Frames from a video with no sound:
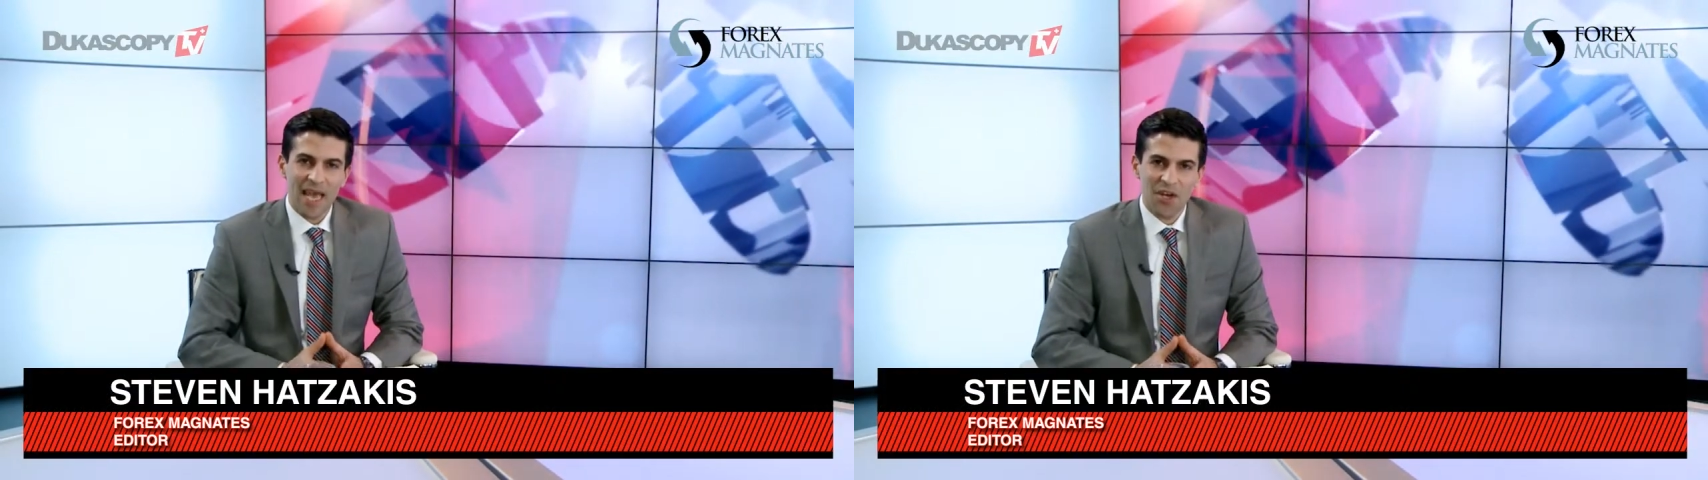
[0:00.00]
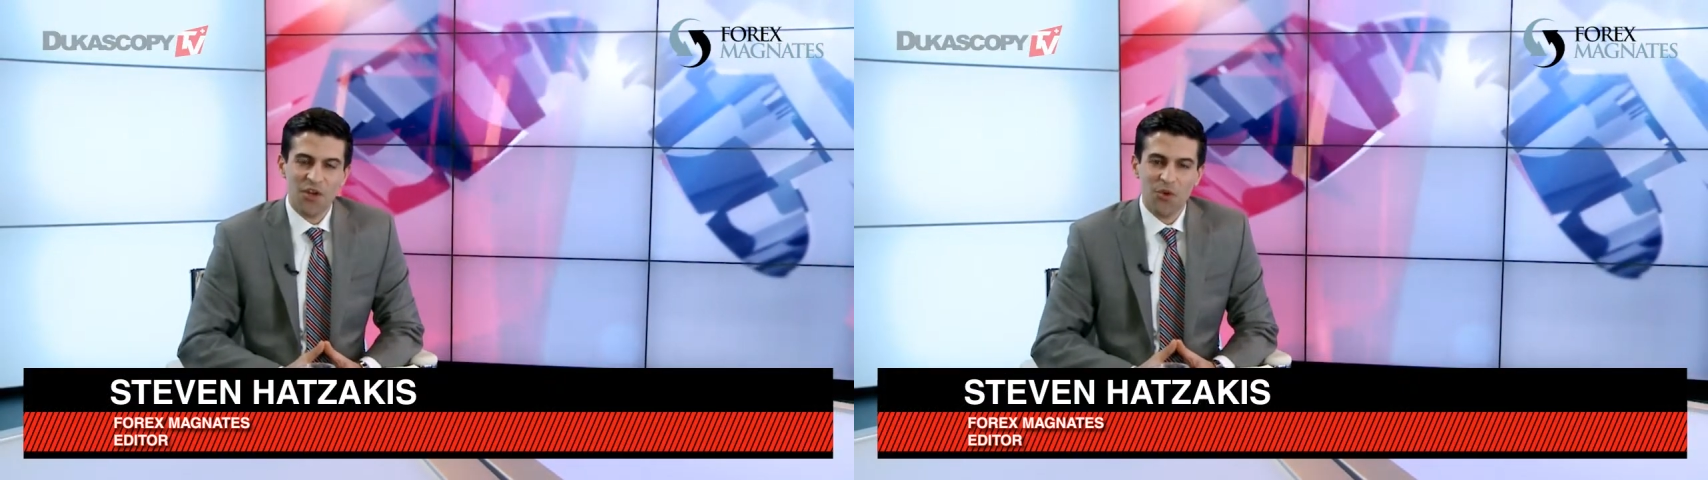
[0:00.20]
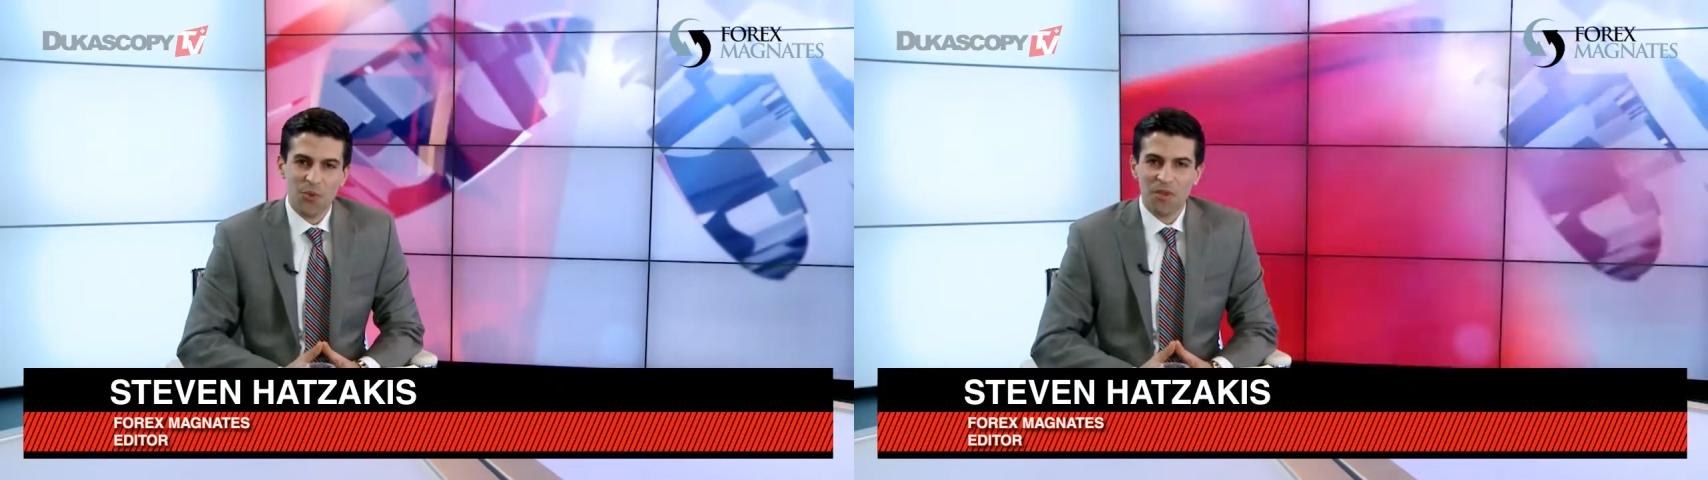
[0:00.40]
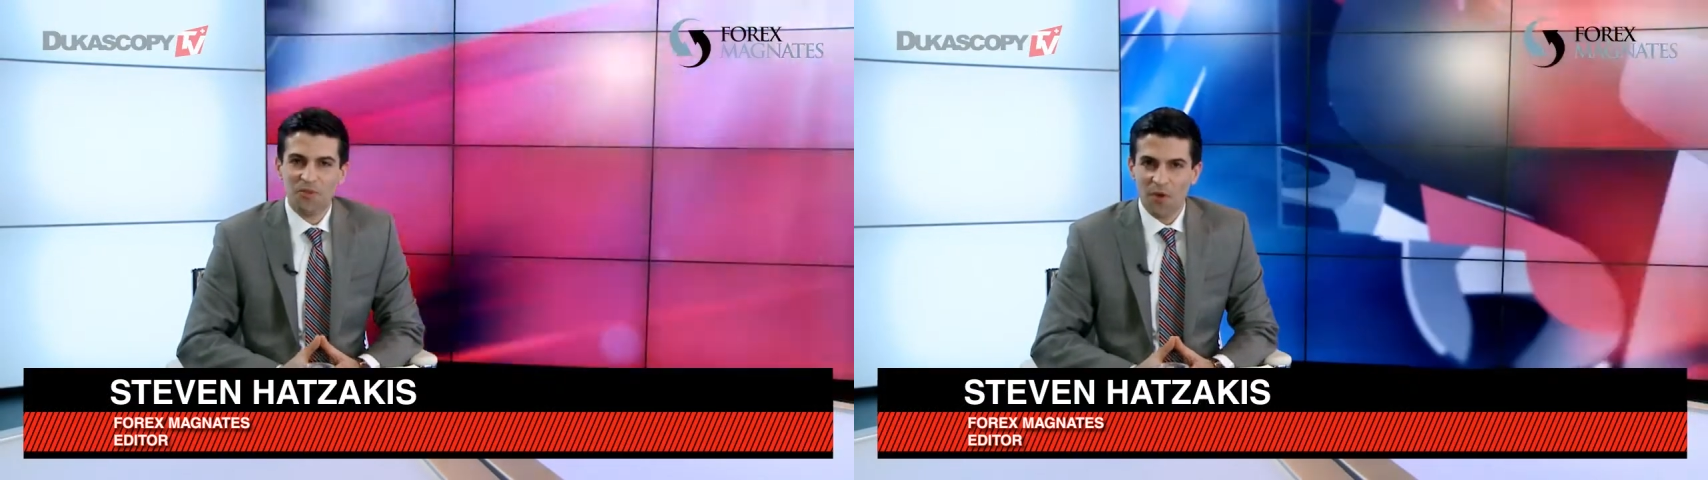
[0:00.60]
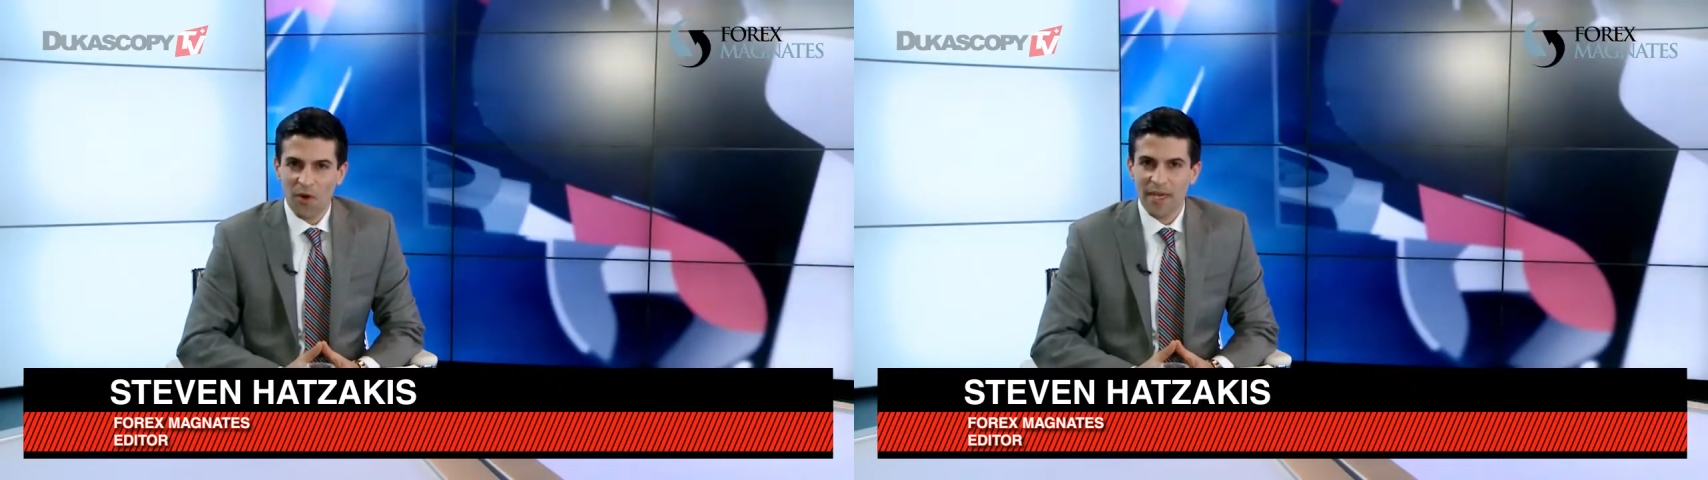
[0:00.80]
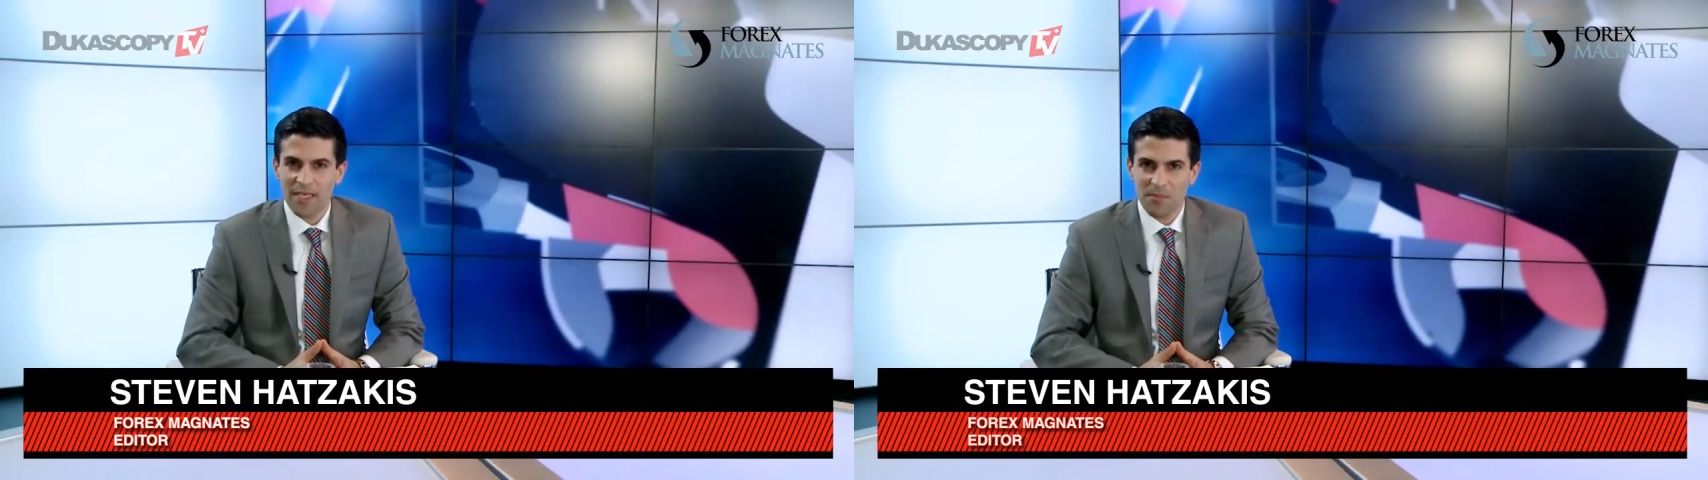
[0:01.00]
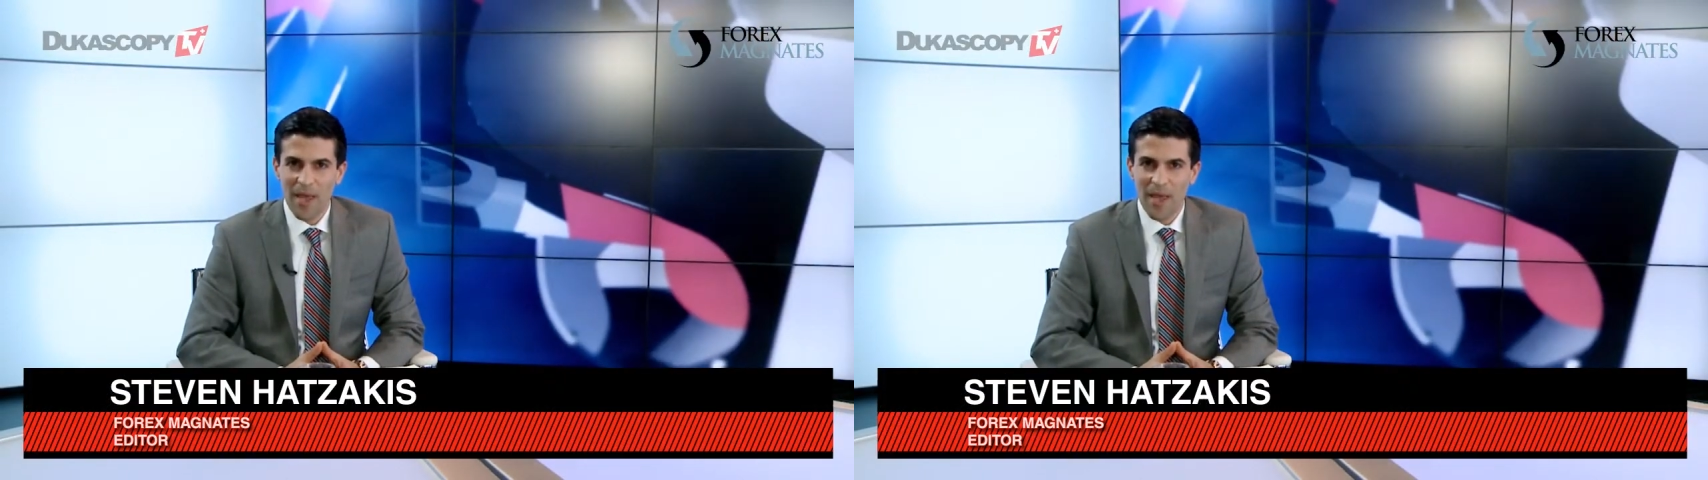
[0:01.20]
editor with Forex